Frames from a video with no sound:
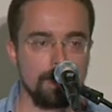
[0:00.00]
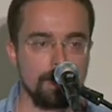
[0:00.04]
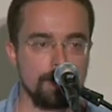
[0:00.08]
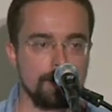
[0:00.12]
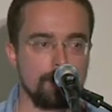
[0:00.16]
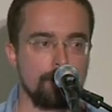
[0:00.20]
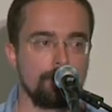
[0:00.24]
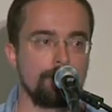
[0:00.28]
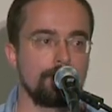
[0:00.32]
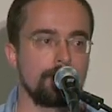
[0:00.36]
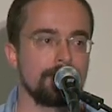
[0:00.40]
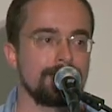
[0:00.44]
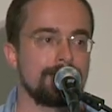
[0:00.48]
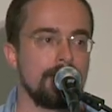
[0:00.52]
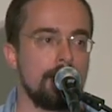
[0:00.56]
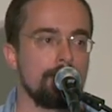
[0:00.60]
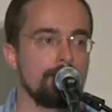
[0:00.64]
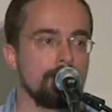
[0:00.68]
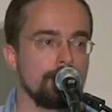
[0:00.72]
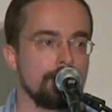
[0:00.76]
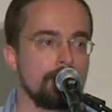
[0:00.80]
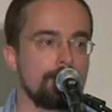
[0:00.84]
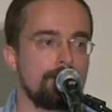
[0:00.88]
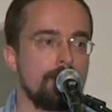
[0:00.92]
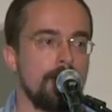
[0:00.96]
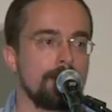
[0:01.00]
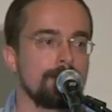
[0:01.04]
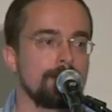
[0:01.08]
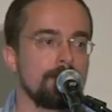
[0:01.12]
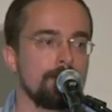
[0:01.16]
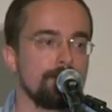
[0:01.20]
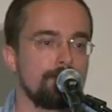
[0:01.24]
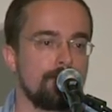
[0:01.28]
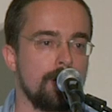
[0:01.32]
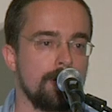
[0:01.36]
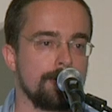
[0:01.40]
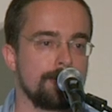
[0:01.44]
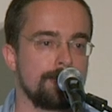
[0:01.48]
So for example, the
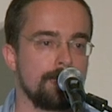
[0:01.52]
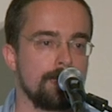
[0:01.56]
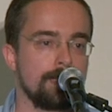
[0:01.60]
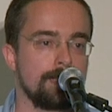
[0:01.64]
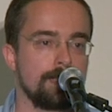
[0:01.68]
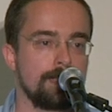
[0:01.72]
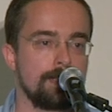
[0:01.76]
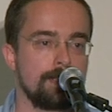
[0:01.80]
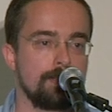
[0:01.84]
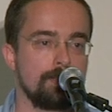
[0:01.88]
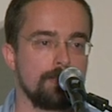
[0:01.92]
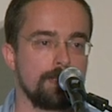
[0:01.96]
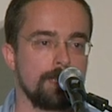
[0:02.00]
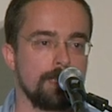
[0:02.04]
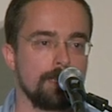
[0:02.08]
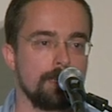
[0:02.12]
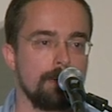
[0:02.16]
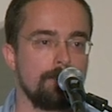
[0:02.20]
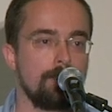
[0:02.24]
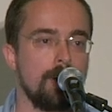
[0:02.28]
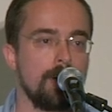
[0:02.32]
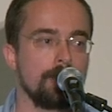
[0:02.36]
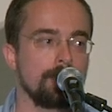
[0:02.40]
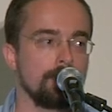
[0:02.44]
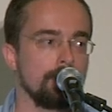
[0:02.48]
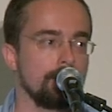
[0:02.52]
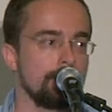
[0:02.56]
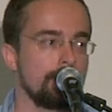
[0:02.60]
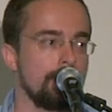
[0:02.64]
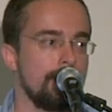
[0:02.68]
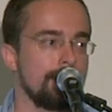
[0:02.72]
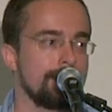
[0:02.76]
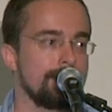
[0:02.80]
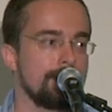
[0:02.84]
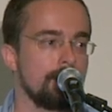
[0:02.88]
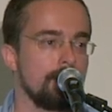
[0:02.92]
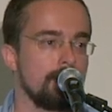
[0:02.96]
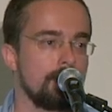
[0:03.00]
ranking process is using a model
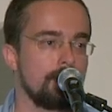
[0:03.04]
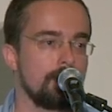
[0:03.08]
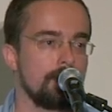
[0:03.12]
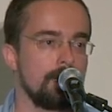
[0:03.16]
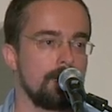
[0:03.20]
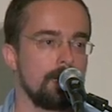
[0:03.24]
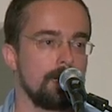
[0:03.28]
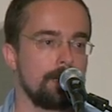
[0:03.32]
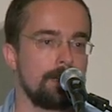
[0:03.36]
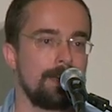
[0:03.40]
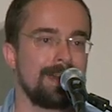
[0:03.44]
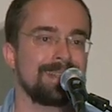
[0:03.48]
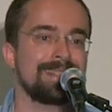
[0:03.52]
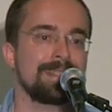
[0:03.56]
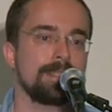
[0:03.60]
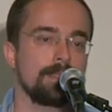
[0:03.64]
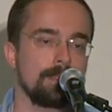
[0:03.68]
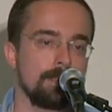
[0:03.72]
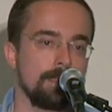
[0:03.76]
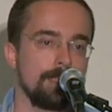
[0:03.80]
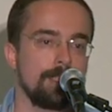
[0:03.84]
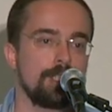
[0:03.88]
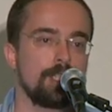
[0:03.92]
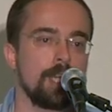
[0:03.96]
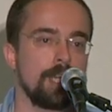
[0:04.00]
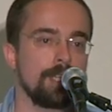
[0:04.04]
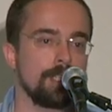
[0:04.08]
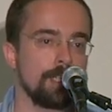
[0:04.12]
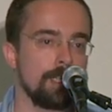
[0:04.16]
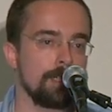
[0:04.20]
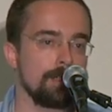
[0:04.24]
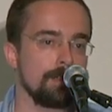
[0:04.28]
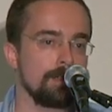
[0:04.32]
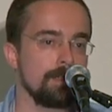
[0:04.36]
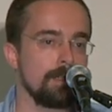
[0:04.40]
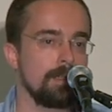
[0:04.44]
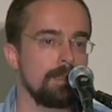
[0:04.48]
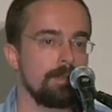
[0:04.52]
that's uh, uh, constantly
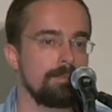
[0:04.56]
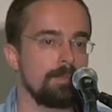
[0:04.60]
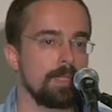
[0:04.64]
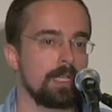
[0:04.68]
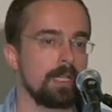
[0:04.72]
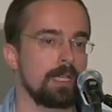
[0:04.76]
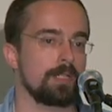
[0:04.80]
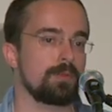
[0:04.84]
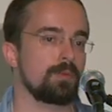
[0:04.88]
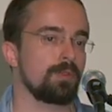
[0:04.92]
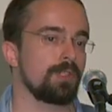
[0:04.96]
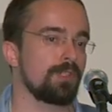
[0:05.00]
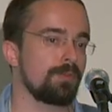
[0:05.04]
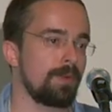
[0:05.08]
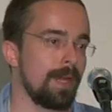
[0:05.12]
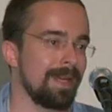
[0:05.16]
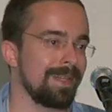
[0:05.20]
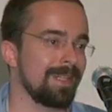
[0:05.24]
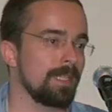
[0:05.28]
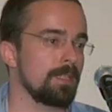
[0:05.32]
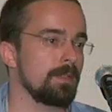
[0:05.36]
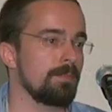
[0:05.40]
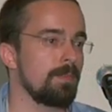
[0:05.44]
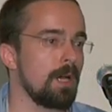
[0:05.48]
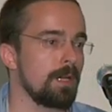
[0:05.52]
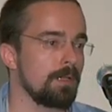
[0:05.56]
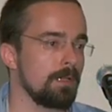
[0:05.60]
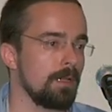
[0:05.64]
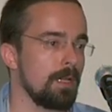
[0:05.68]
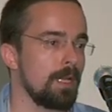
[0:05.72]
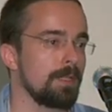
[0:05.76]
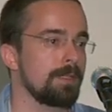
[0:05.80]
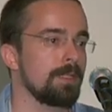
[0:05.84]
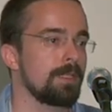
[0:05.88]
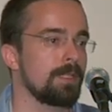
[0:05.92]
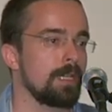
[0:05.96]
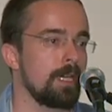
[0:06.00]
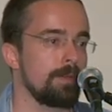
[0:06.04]
changing because we're training the model
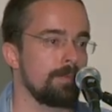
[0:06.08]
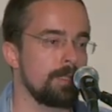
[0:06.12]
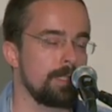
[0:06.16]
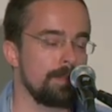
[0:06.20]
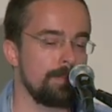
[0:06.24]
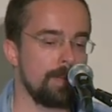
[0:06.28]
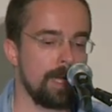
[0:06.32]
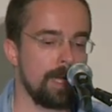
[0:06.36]
all the time in the